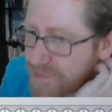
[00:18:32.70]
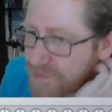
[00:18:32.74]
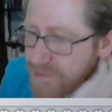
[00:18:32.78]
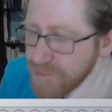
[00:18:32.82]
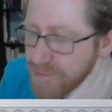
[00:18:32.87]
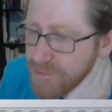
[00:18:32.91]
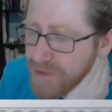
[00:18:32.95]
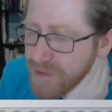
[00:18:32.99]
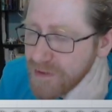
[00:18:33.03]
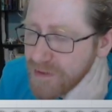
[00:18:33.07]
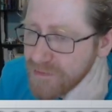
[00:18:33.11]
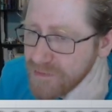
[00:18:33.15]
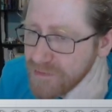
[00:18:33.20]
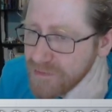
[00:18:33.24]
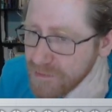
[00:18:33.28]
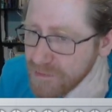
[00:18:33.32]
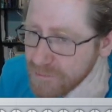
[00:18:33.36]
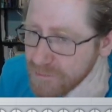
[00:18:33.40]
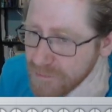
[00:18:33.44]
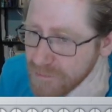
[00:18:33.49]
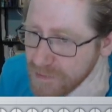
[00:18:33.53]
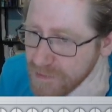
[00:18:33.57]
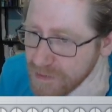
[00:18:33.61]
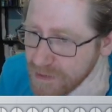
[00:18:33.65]
to make
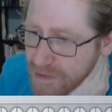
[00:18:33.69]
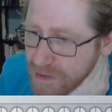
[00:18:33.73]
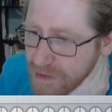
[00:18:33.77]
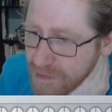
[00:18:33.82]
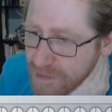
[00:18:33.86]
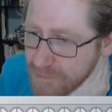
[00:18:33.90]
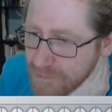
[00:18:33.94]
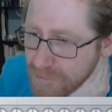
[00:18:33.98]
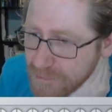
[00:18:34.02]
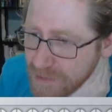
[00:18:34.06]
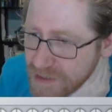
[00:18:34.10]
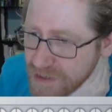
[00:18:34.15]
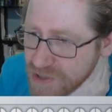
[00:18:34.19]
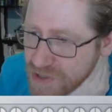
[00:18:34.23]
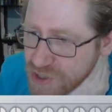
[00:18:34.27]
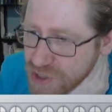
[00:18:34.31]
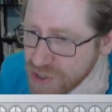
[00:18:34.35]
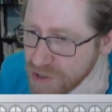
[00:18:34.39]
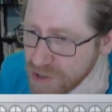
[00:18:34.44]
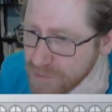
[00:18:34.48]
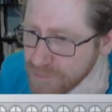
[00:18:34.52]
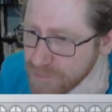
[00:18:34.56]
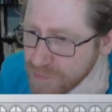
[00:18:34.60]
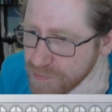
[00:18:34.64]
them match
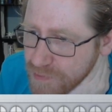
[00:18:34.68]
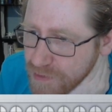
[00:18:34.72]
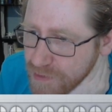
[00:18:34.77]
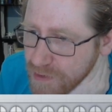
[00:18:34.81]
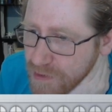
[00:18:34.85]
up,